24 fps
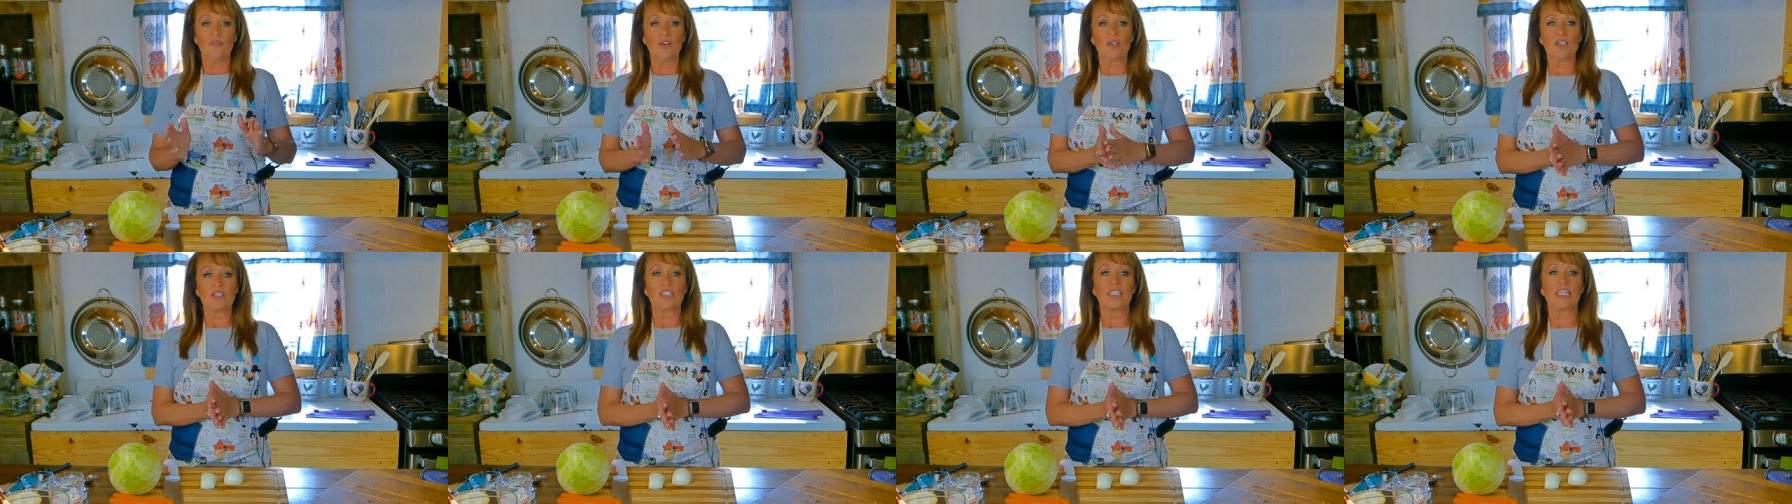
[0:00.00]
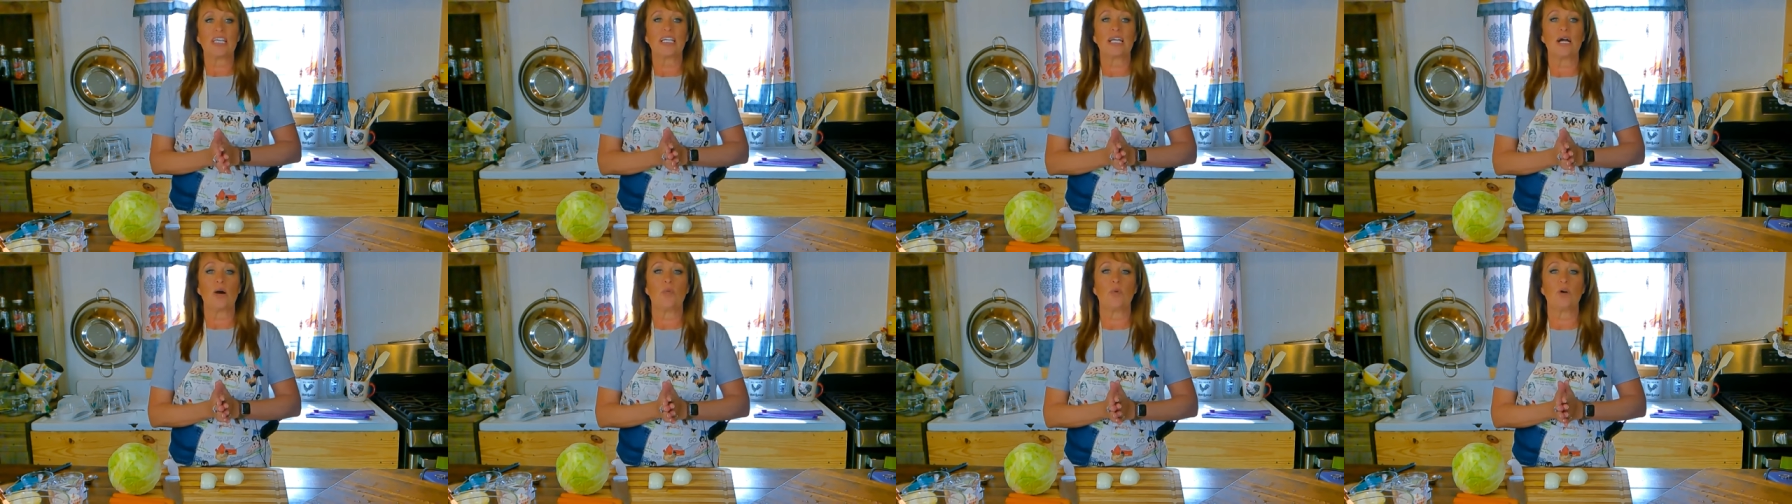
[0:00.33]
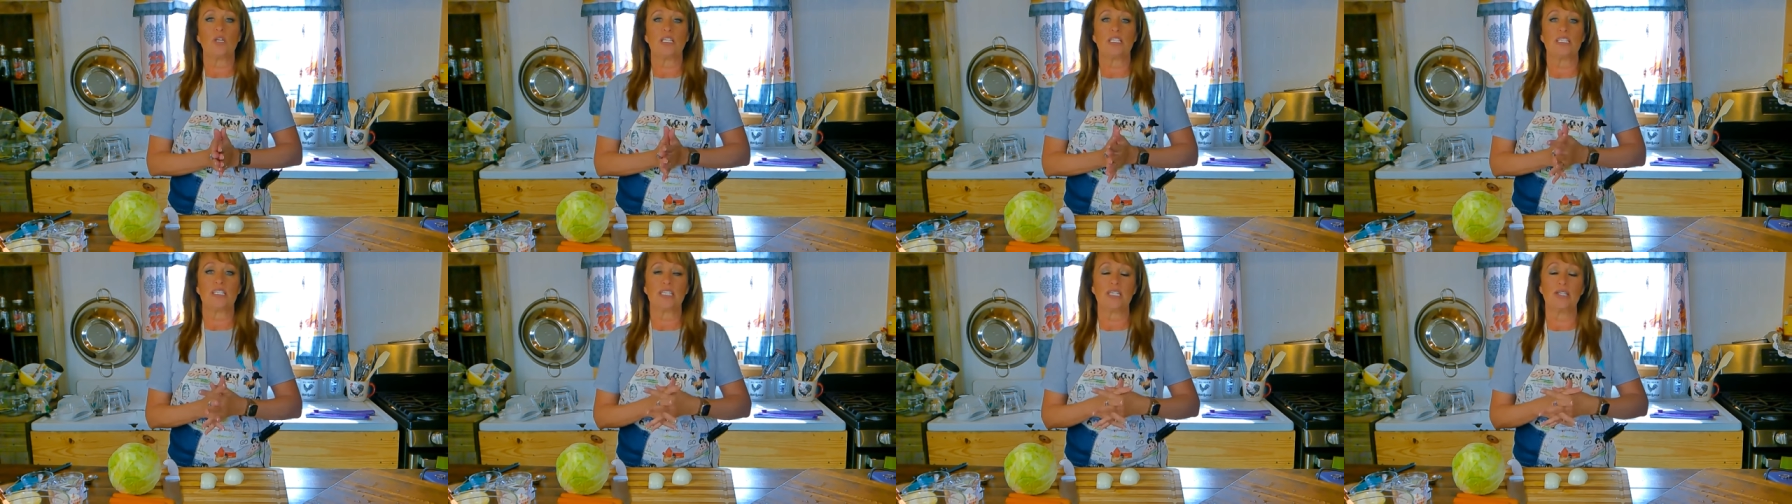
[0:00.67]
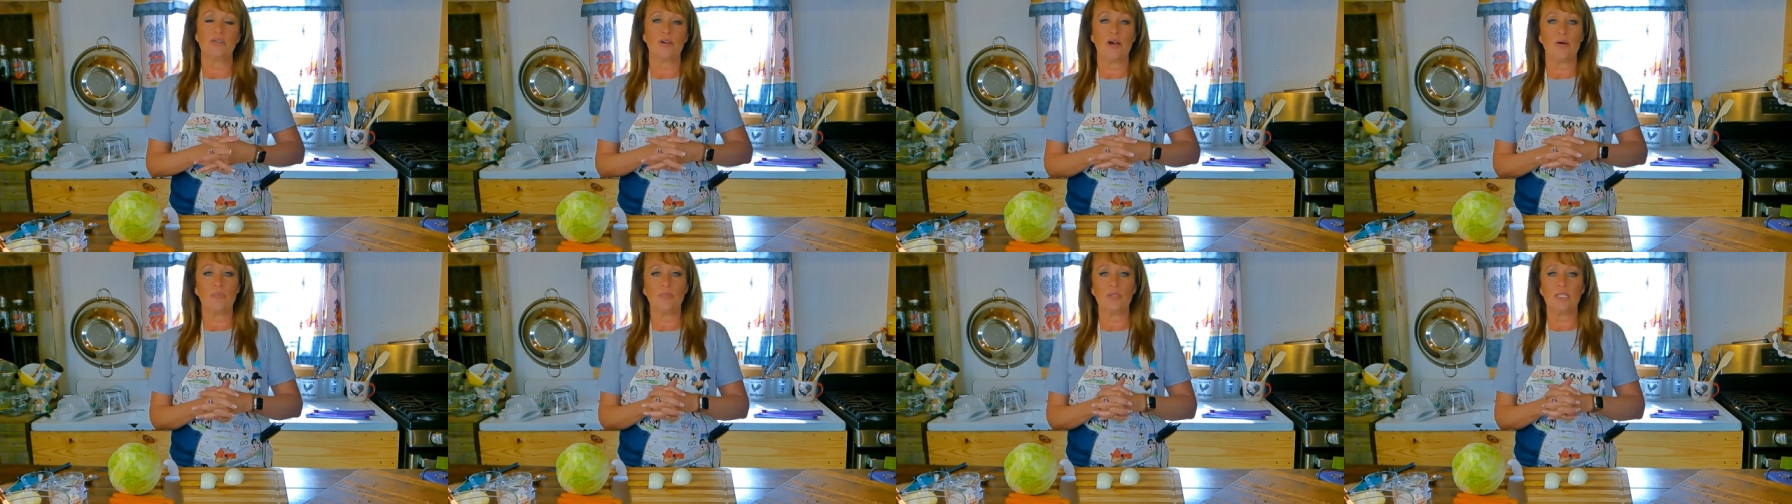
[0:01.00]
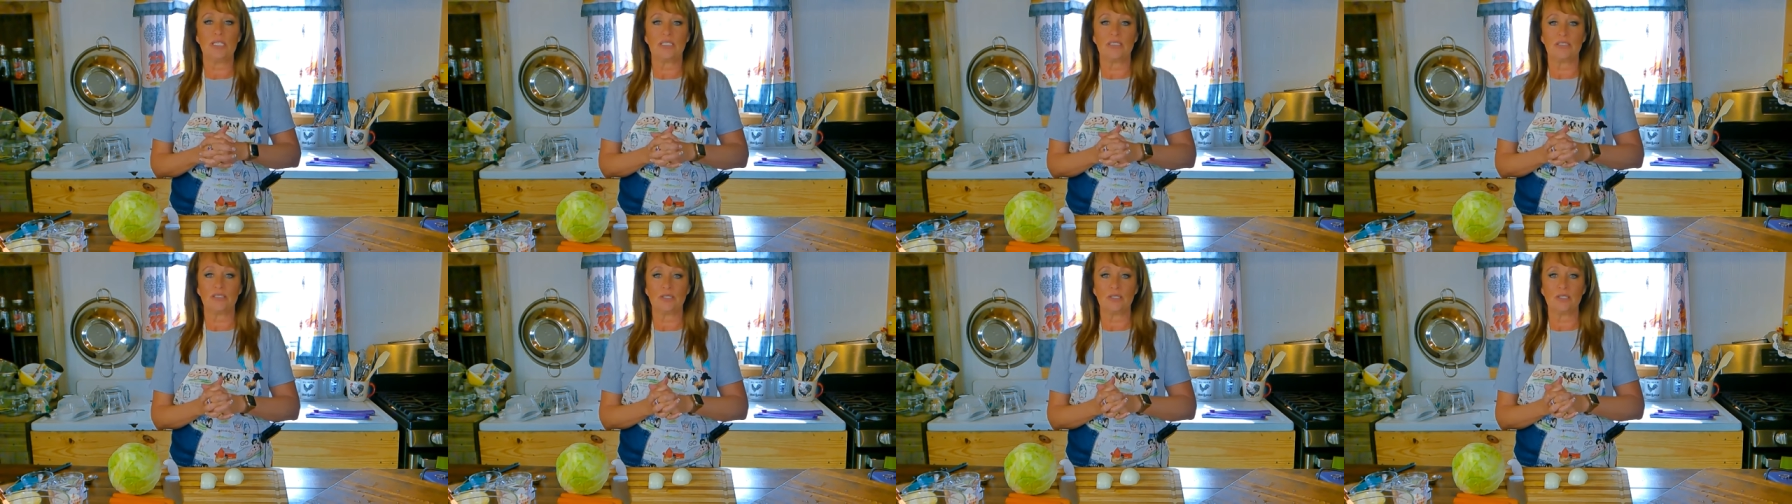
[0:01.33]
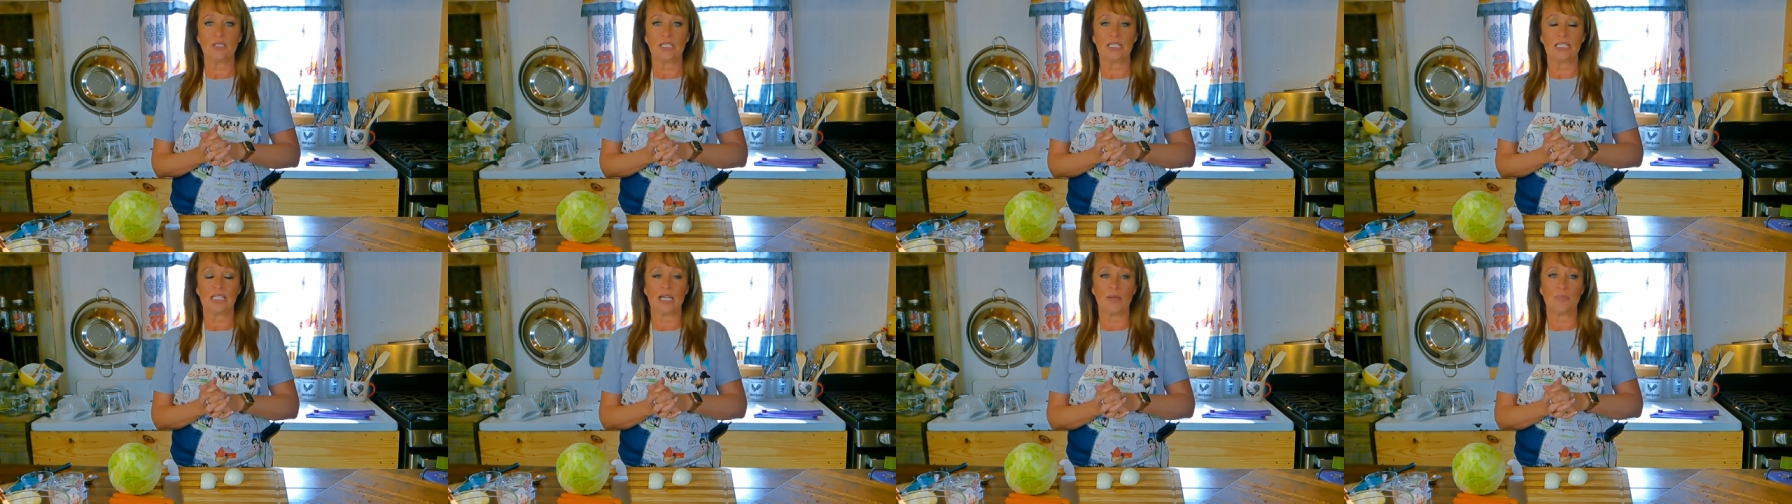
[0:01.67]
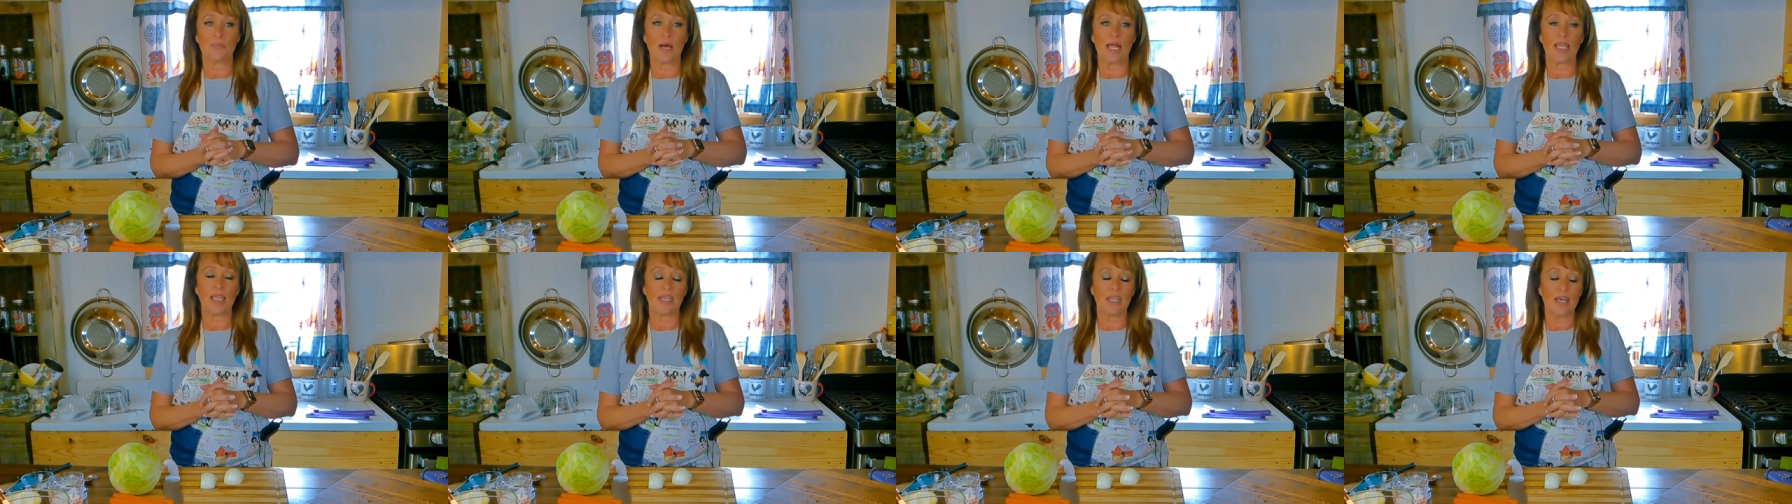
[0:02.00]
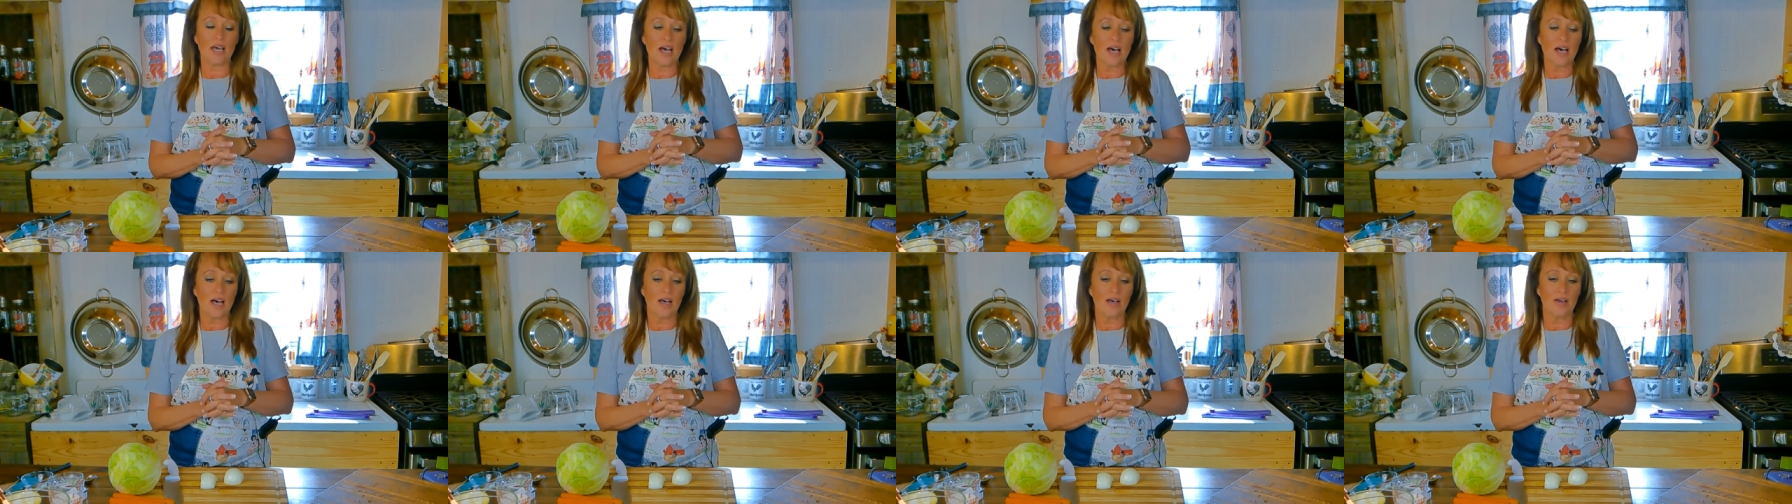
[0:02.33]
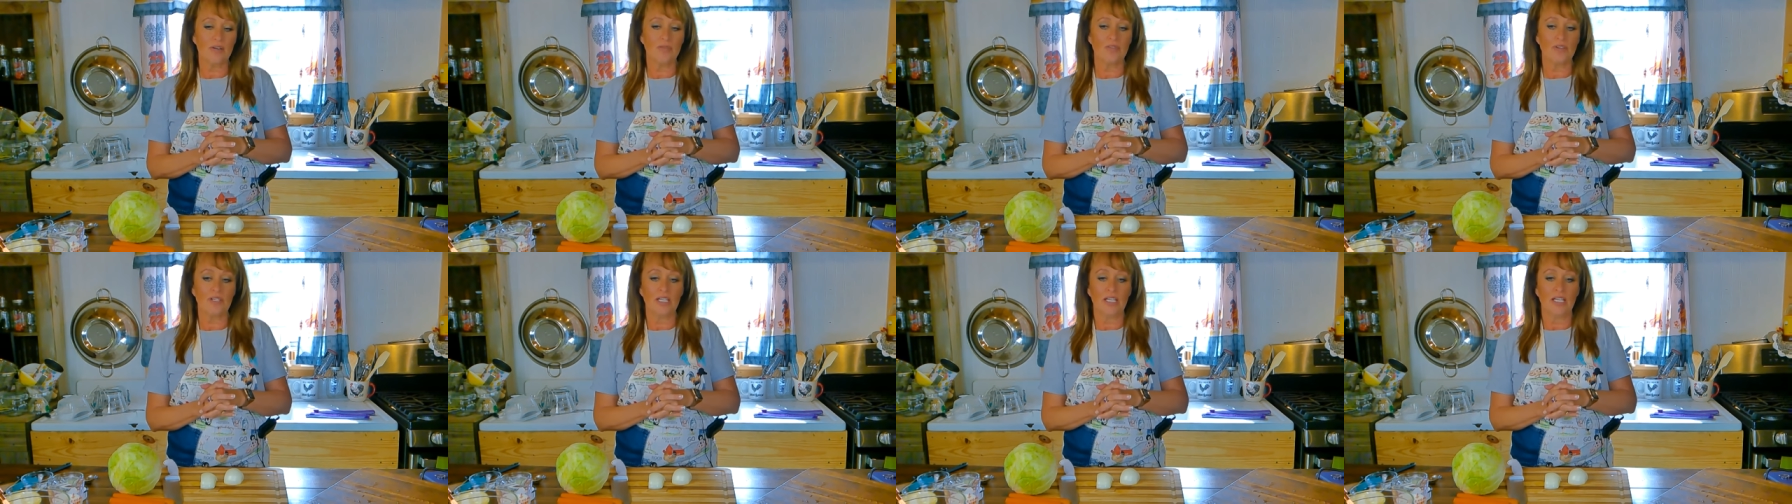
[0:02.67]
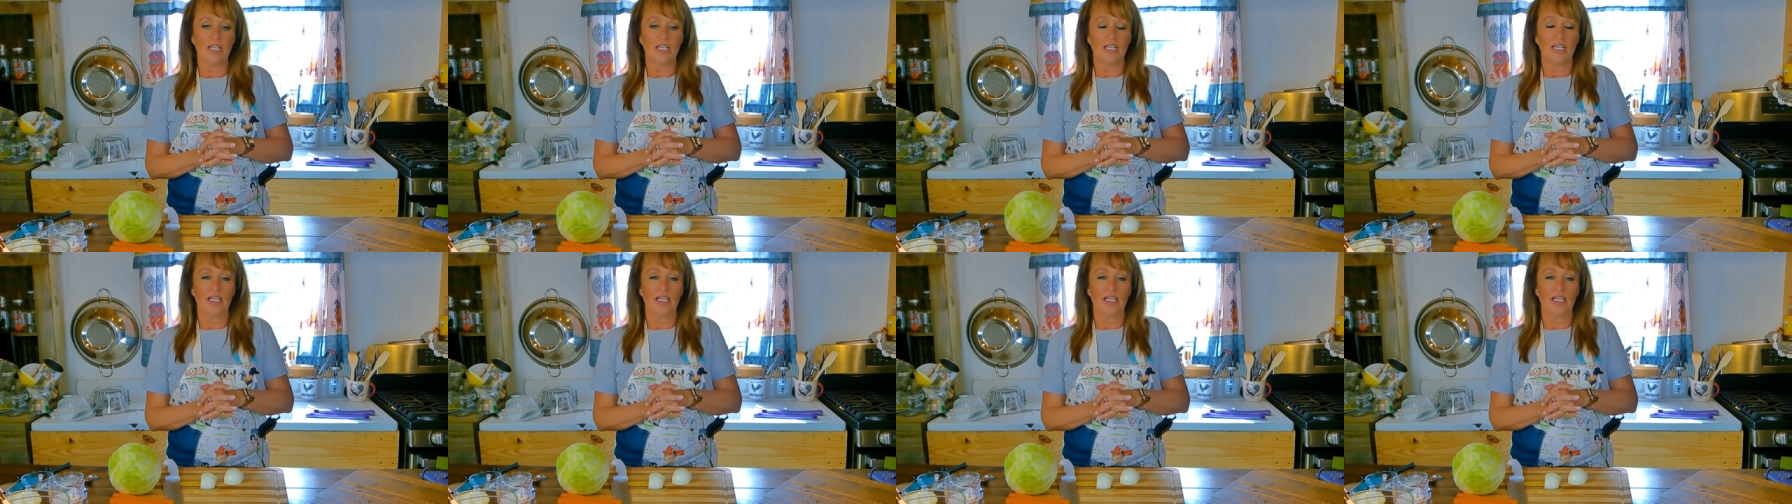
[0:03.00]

first thing I want to do, I've been looking up, I love